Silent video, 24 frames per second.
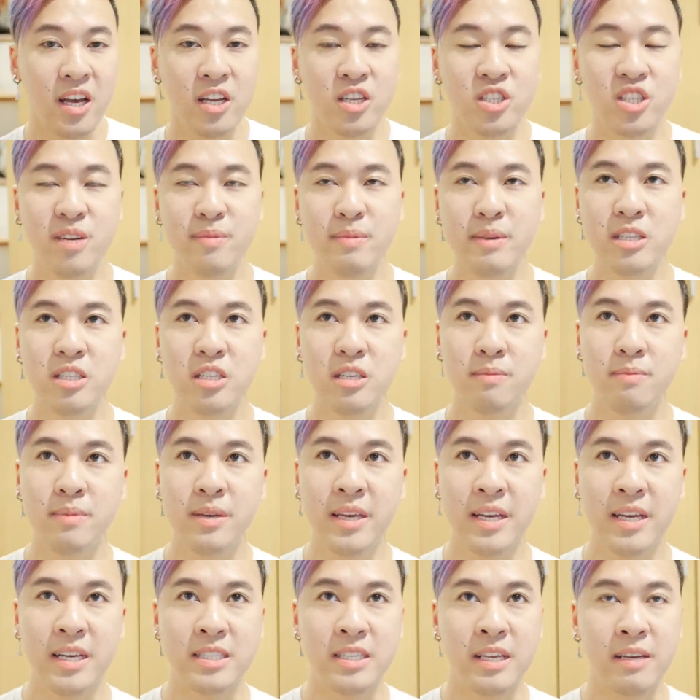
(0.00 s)
Jimin, to
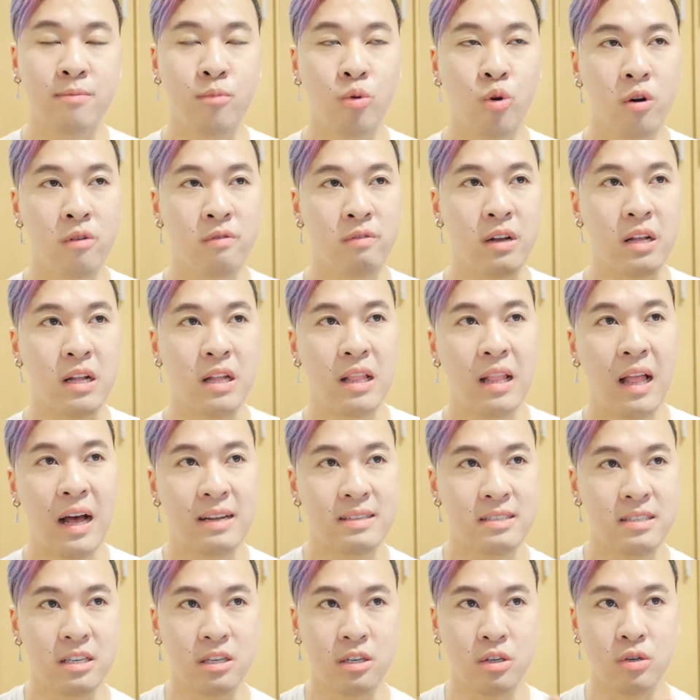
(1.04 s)
me, is a more of a
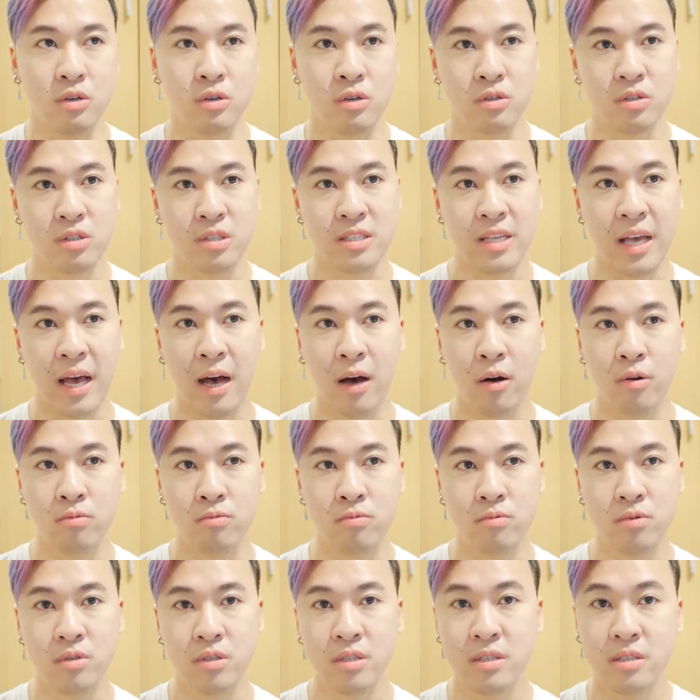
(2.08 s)
classical
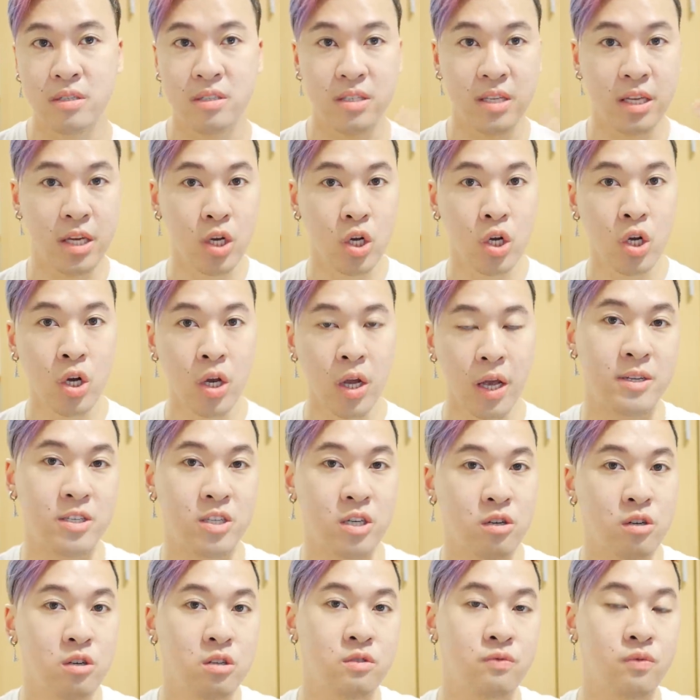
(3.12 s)
sound singer, but
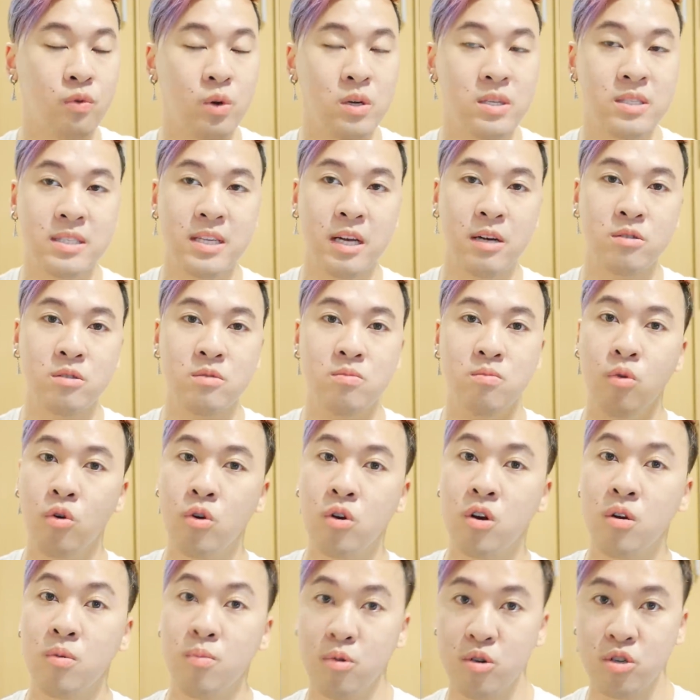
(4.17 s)
Jungkook's voice sounds more
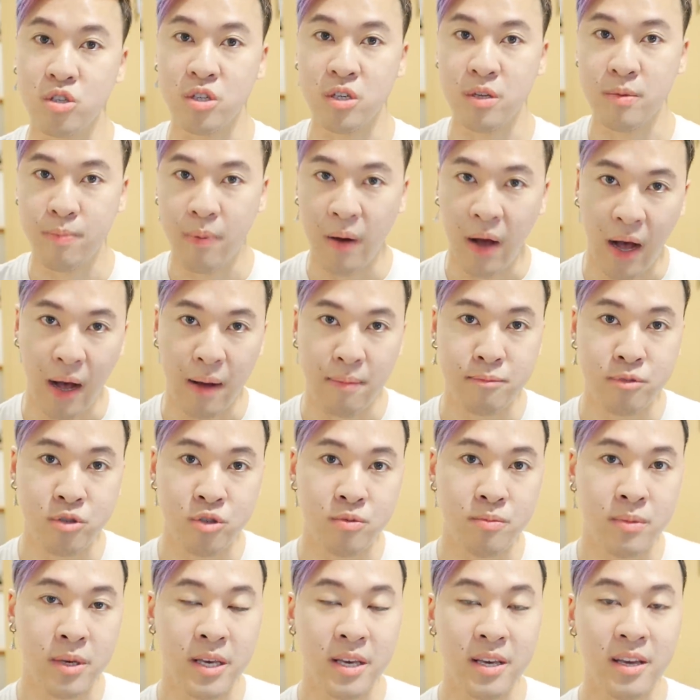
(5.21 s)
commercially pop to
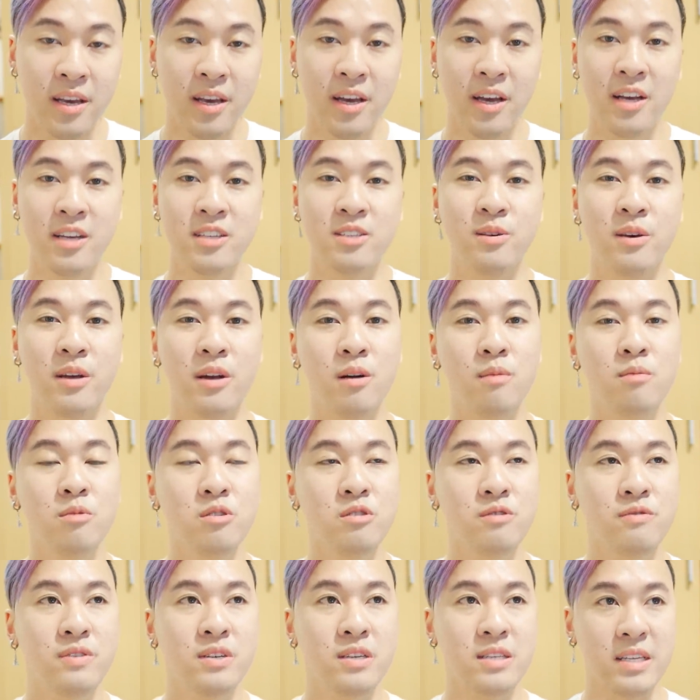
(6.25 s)
me, so it
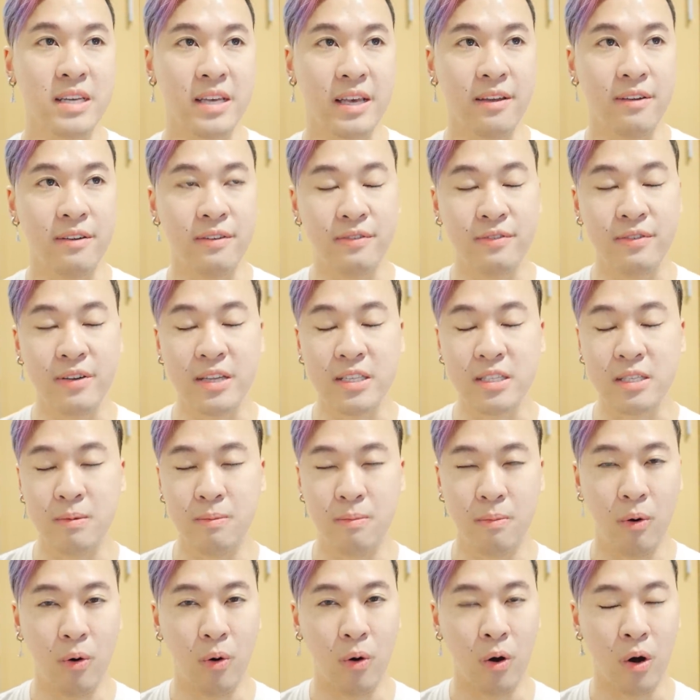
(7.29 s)
almost feels like it fits
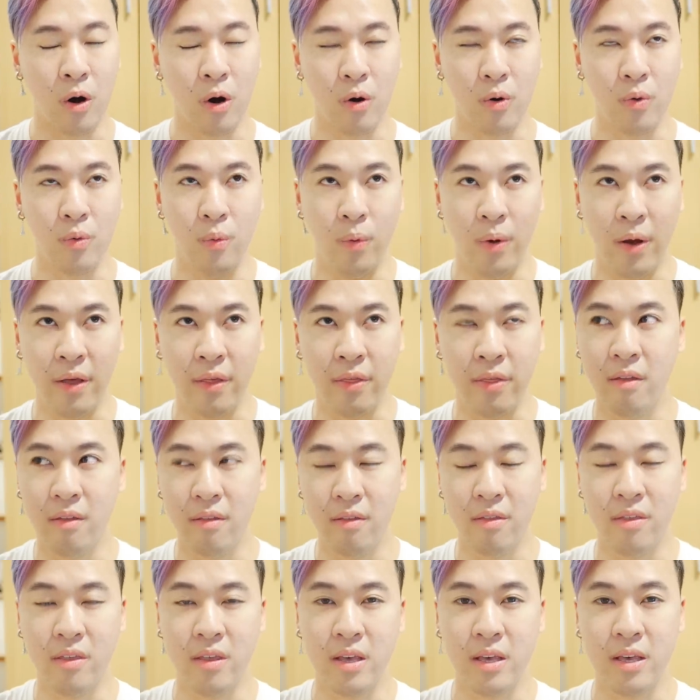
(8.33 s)
more with
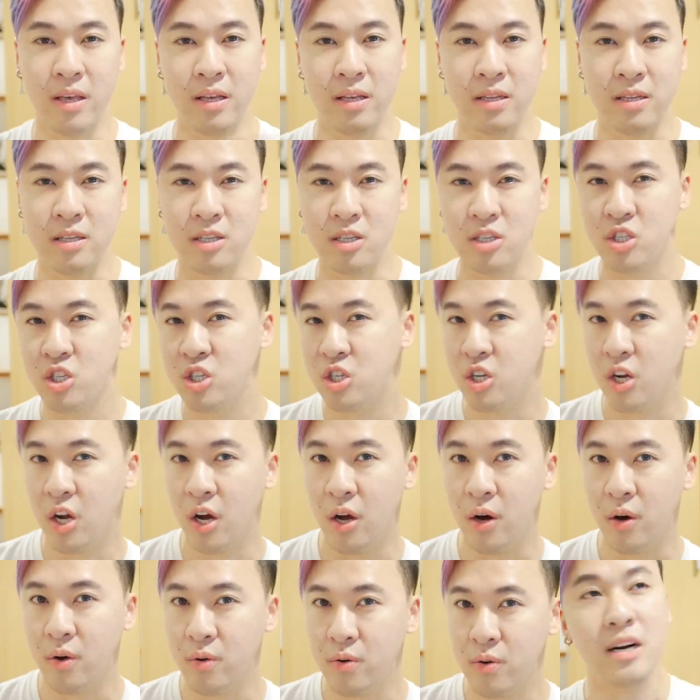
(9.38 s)
the
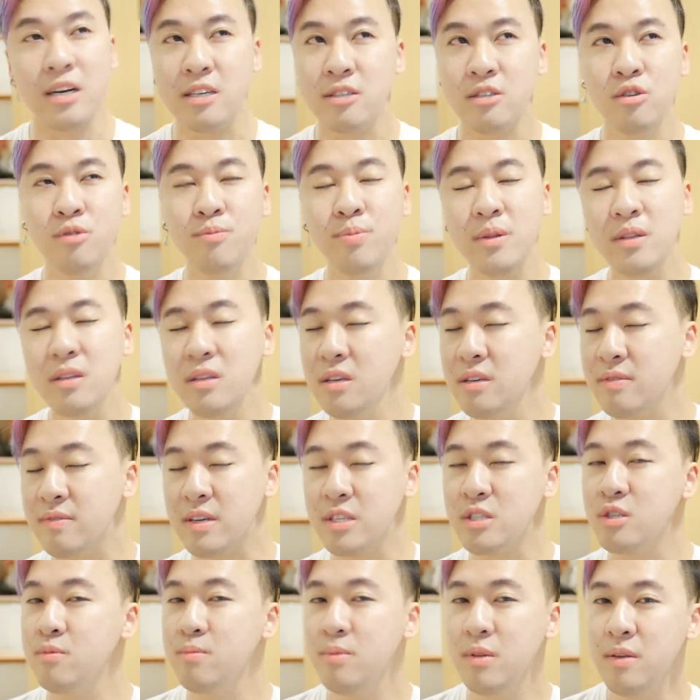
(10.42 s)
show. I do believe
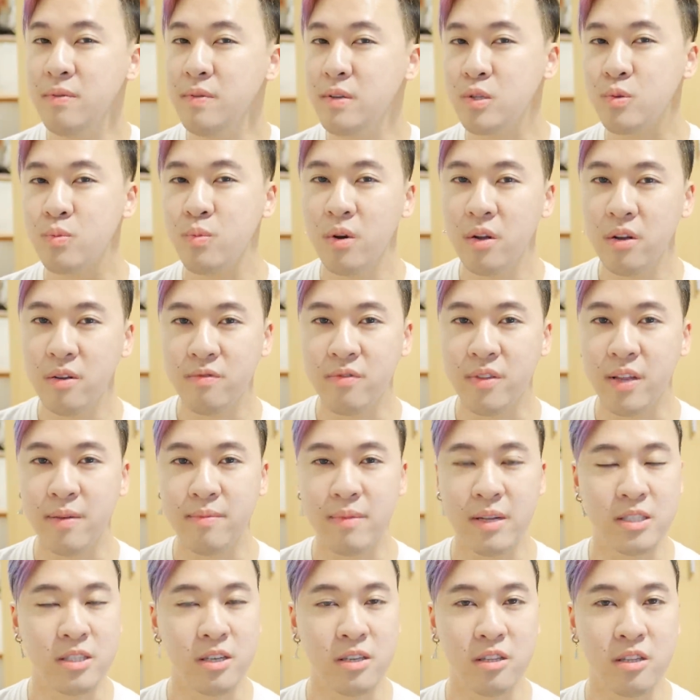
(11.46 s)
it's one of them
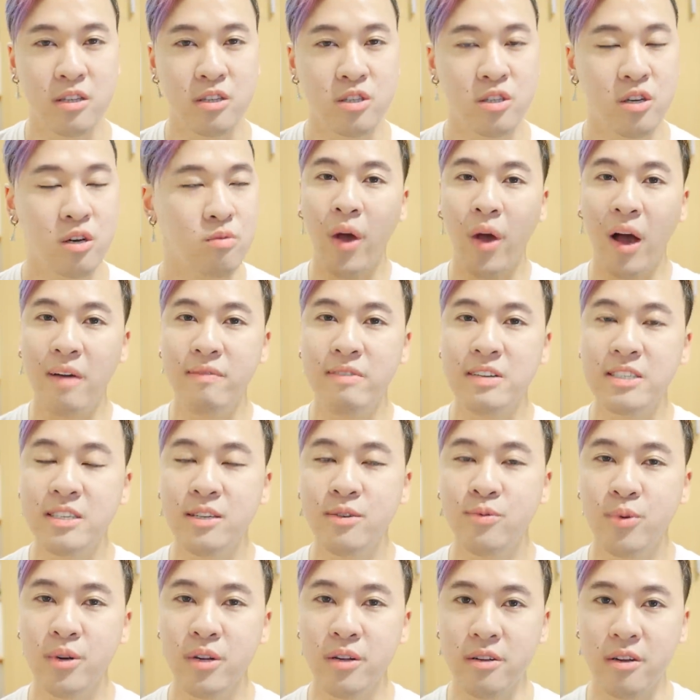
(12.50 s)
that's on the show. We obviously
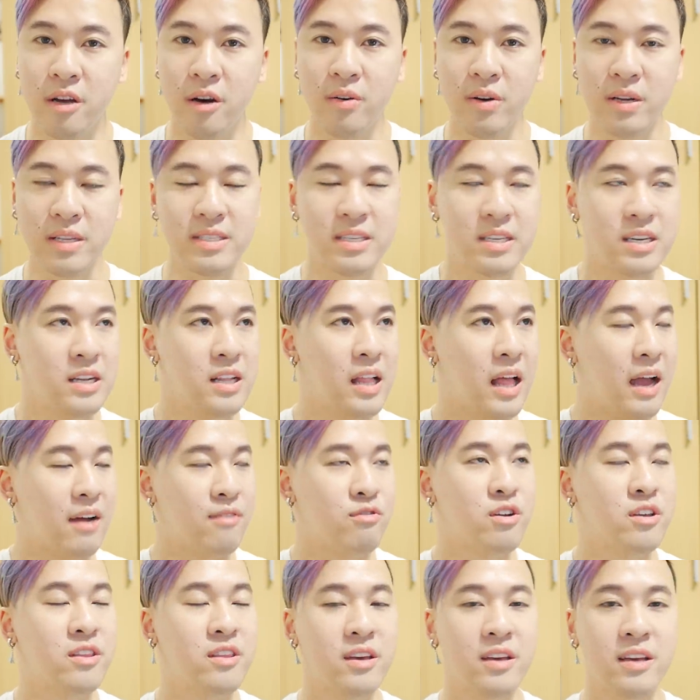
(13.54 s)
wouldn't know until
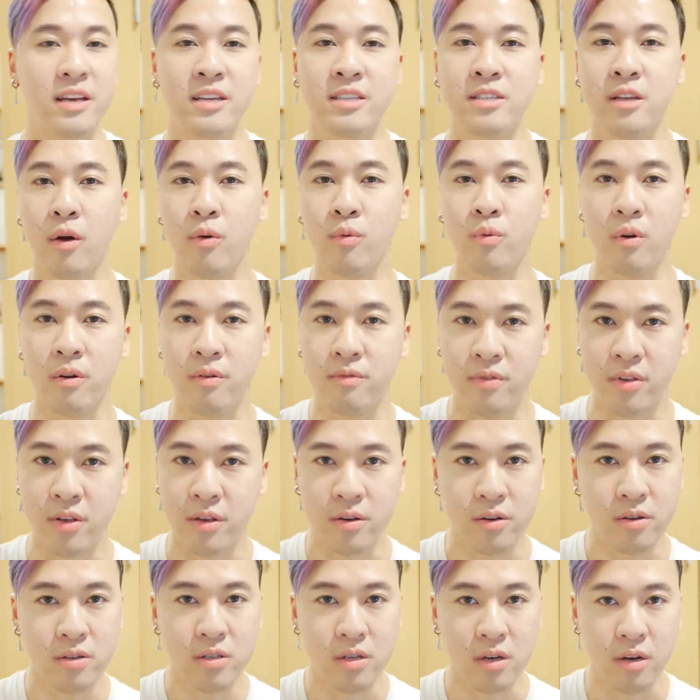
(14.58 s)
everything is
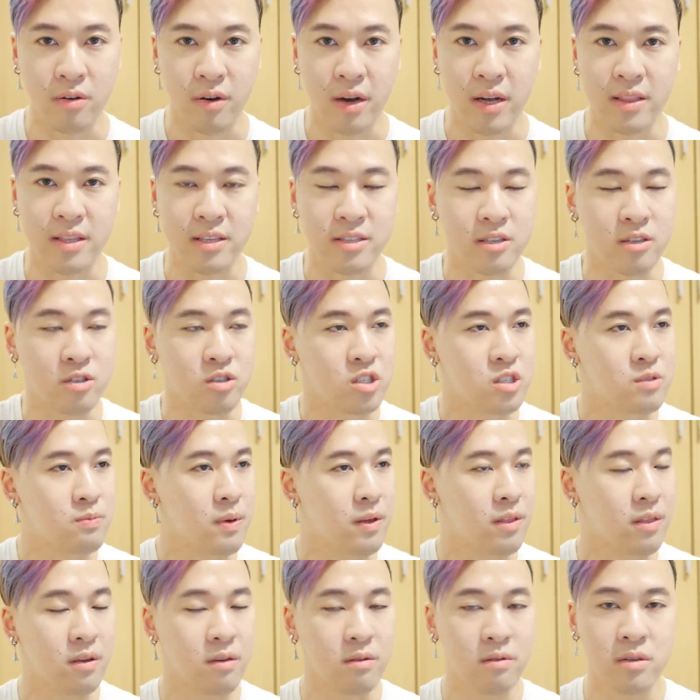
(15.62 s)
revealed, all right? These are just my
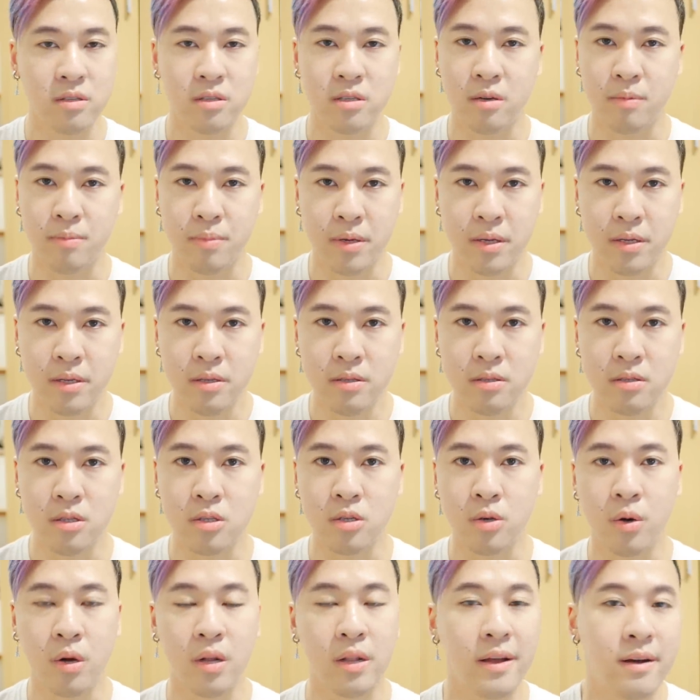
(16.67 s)
theories and opinions.
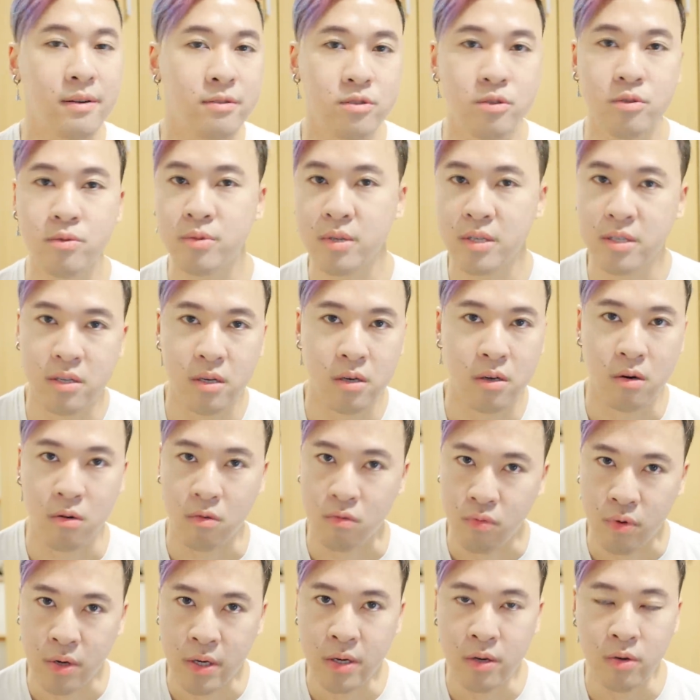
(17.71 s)
You're allowed to
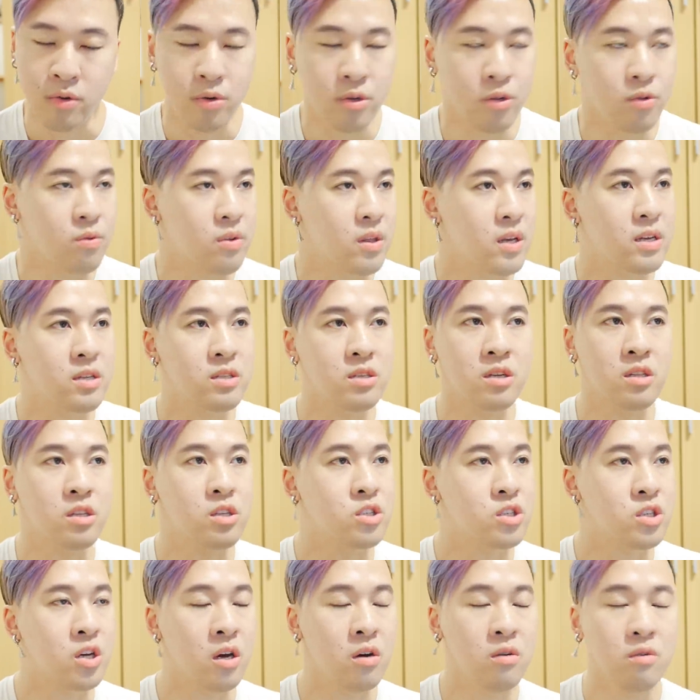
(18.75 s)
disagree. Who do you think is on the
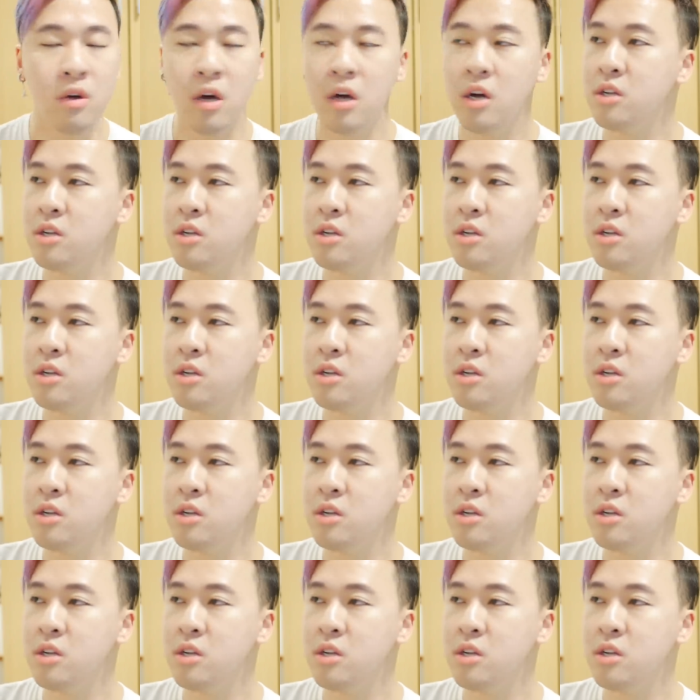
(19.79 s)
show?